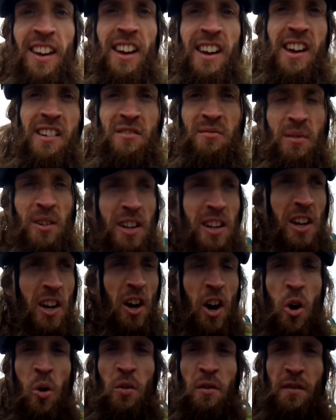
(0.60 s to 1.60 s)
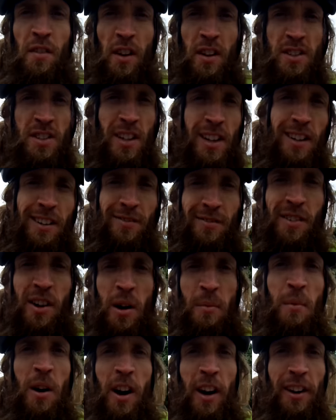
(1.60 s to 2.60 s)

Hey everybody, Owen Fox here from